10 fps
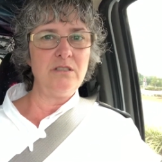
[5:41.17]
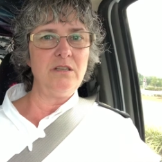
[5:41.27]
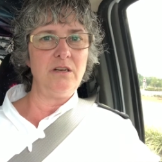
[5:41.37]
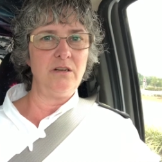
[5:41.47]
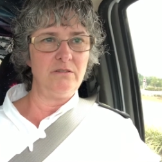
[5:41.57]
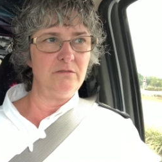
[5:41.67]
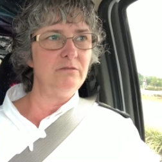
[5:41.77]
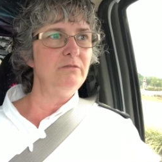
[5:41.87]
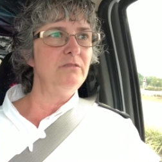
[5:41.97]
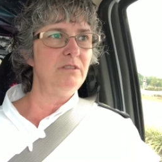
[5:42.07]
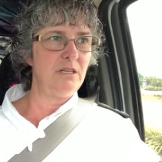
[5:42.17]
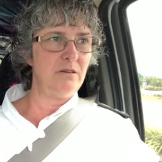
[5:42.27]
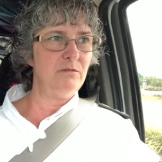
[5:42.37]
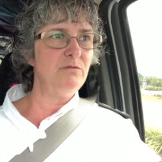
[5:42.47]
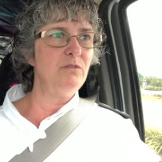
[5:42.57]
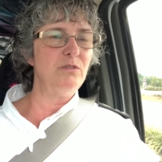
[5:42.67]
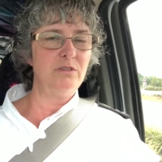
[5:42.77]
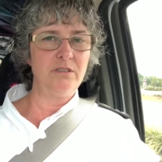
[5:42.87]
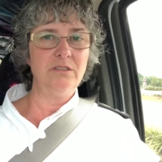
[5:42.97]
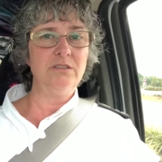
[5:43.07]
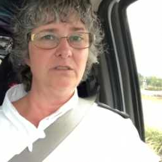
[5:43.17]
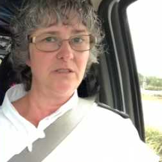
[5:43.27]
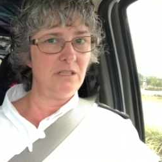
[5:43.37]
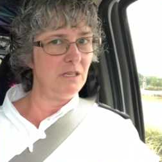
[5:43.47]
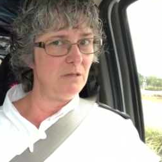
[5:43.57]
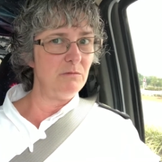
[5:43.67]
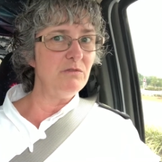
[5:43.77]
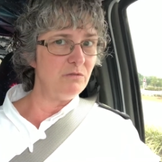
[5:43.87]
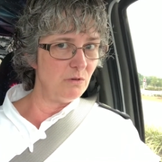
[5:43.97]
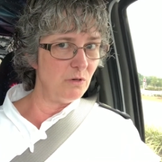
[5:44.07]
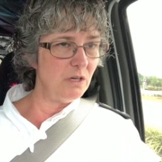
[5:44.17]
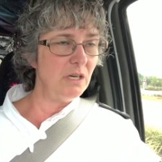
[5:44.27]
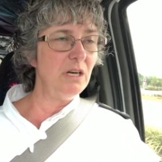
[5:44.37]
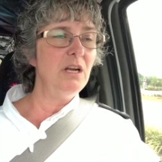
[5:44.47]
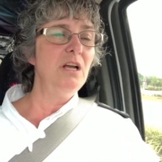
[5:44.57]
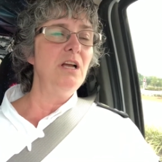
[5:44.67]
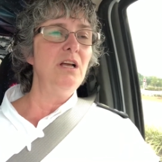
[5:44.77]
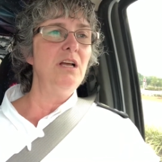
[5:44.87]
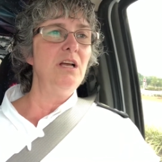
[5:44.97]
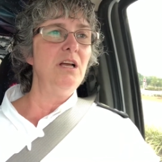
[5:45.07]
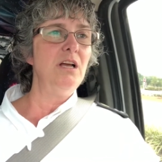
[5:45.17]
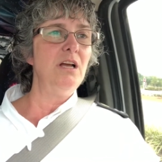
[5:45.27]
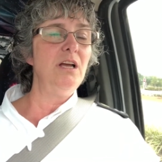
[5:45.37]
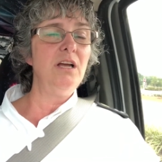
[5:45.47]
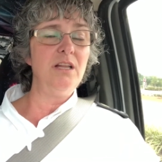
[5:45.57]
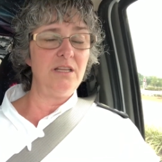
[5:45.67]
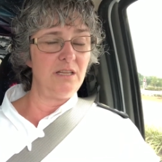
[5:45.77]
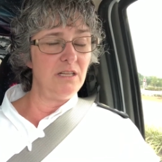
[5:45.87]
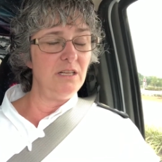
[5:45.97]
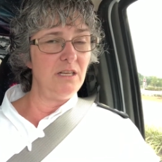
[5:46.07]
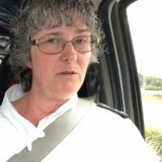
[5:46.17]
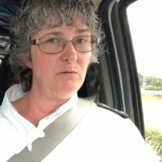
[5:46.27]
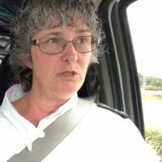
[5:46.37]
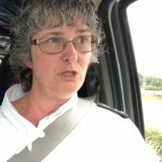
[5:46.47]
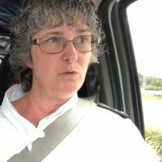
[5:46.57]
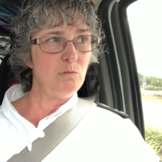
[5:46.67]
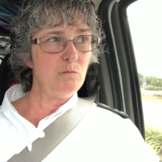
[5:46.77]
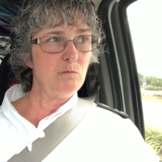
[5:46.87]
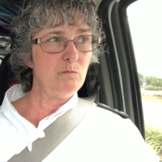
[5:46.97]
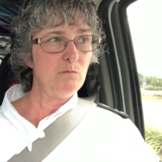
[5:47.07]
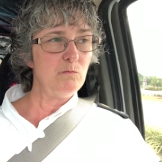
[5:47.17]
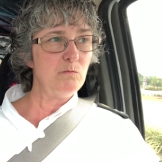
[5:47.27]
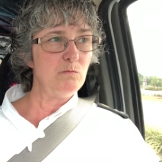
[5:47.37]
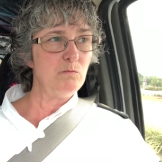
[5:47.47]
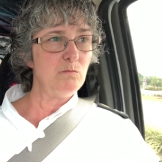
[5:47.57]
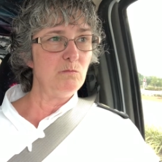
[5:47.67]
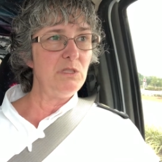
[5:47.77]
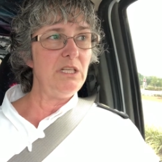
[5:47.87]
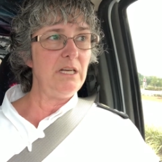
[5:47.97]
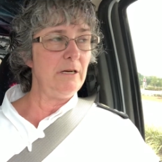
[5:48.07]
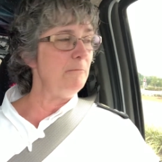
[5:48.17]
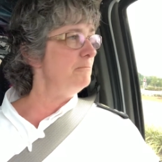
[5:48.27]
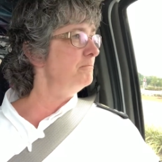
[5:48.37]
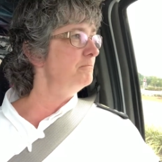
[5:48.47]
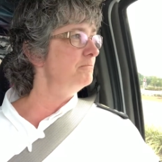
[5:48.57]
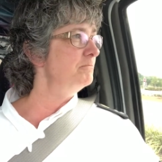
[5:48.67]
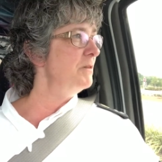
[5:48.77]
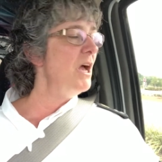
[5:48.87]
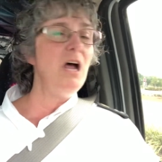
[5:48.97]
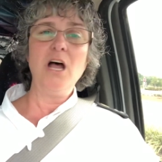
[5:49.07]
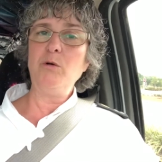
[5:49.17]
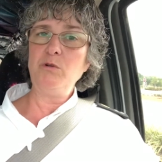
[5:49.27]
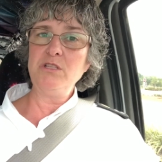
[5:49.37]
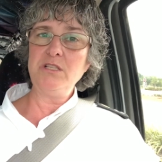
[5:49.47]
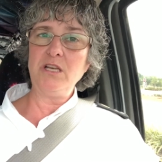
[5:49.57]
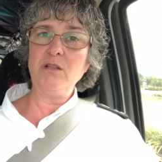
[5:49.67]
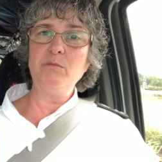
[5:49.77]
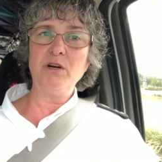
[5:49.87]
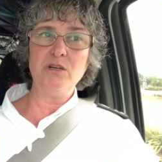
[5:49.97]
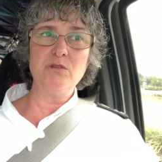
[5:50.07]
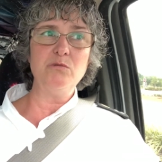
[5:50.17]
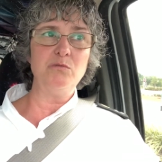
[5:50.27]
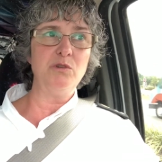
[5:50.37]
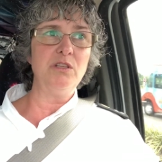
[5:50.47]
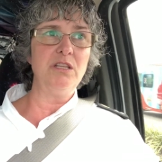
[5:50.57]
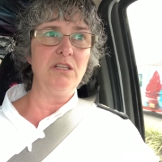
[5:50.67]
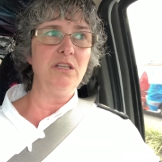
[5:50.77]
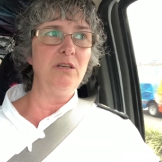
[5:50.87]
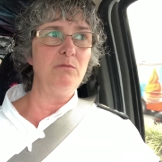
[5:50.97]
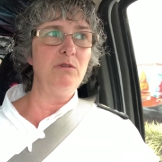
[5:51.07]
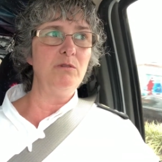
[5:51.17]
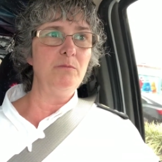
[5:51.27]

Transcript: you know, times four, times four, and then the labor. Yeah. I will say the parts were more than the labor.